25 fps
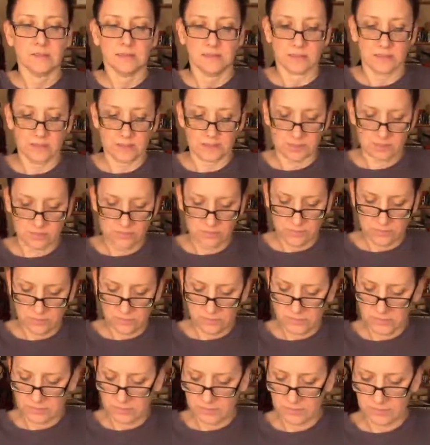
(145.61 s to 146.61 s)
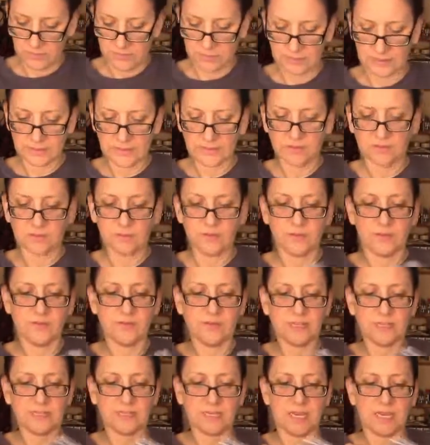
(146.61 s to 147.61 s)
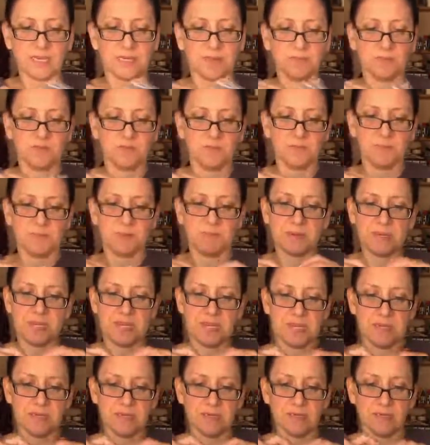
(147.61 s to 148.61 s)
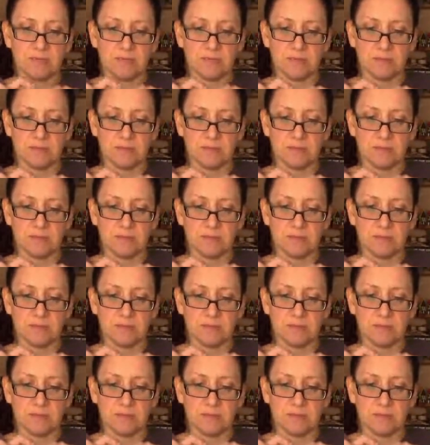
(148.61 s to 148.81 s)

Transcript: So let's remove these items from the bag.